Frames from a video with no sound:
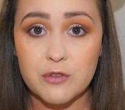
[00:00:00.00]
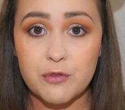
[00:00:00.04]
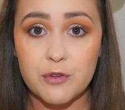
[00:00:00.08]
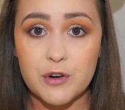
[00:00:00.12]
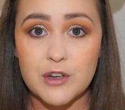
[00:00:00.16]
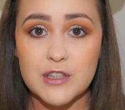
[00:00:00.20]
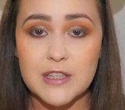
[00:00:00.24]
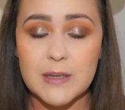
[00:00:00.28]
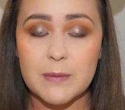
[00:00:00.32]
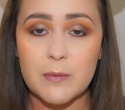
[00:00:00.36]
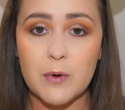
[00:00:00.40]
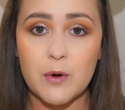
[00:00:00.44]

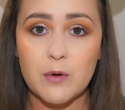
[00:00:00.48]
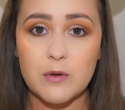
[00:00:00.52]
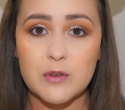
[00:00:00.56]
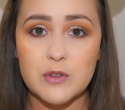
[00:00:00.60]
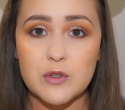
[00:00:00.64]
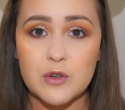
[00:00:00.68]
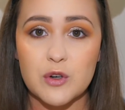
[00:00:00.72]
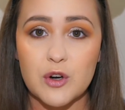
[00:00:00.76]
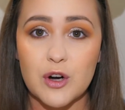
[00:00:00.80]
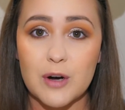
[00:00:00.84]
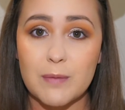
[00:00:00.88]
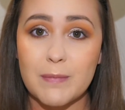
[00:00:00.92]
first I'm going
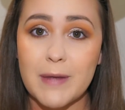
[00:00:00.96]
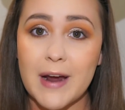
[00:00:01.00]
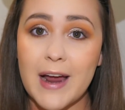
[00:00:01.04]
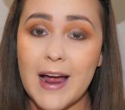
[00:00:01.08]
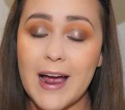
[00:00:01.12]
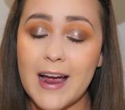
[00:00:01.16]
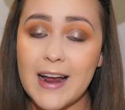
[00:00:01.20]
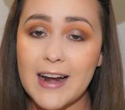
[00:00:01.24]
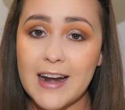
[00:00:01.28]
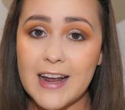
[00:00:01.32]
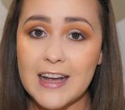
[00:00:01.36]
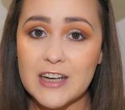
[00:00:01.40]
to curl my
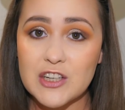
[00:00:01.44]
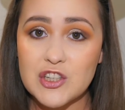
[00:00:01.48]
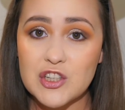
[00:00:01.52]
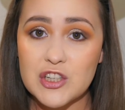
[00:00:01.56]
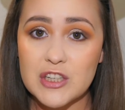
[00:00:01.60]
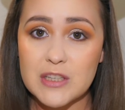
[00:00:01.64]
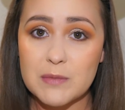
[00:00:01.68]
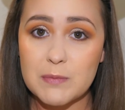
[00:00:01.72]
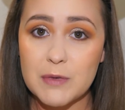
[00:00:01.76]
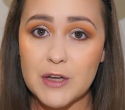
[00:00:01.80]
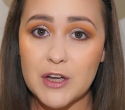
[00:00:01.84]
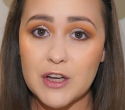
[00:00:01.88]

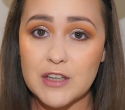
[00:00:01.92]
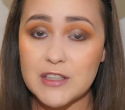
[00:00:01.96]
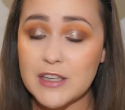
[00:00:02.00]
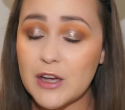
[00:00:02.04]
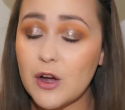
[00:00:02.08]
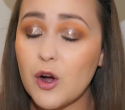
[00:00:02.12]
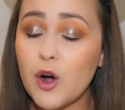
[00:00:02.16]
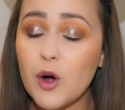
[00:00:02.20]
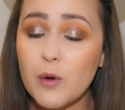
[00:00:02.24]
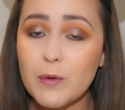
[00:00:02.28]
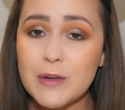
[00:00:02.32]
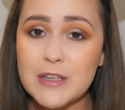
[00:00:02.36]
eyelashes because I
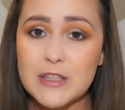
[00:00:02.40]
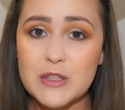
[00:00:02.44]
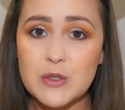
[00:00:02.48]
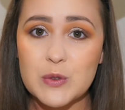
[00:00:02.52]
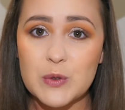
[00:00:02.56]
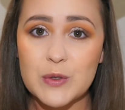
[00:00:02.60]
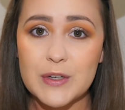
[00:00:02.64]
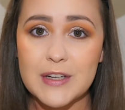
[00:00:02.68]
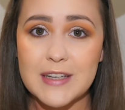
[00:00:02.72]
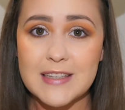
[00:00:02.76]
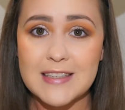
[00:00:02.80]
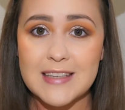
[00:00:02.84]
always do
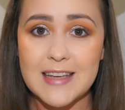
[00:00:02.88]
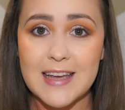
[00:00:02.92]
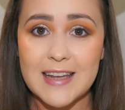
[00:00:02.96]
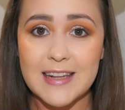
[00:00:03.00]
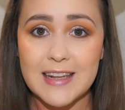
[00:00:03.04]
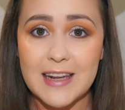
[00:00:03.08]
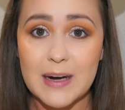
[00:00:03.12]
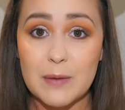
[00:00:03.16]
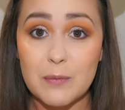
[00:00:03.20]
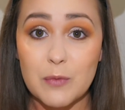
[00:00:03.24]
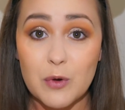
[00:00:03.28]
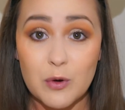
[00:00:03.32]
this,
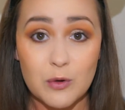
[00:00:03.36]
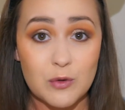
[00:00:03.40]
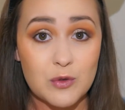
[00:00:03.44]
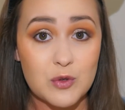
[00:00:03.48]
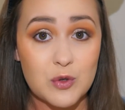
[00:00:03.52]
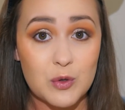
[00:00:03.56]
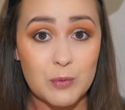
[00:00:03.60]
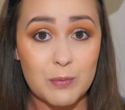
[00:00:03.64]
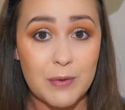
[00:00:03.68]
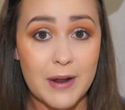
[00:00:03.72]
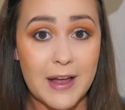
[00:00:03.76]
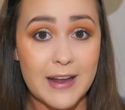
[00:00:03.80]
and then I'm going
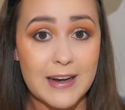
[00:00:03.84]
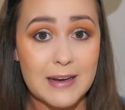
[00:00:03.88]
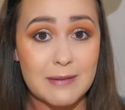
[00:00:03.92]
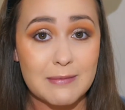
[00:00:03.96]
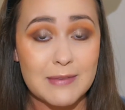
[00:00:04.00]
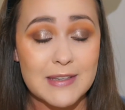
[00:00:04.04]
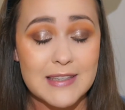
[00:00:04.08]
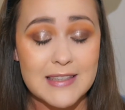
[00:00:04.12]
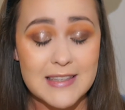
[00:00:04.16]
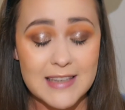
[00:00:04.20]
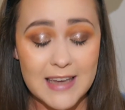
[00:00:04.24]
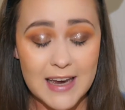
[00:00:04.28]
to apply the
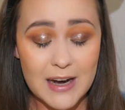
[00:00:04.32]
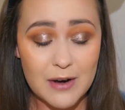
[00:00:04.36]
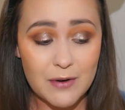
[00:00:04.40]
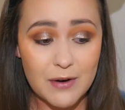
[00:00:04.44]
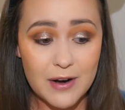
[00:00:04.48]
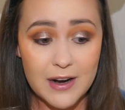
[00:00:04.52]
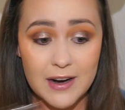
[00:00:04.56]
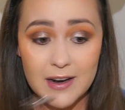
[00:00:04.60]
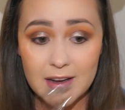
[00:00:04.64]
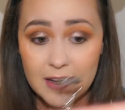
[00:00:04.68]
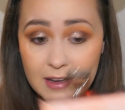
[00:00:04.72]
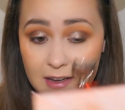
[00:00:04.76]

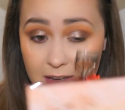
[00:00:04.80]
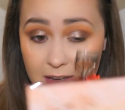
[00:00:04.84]
mascara.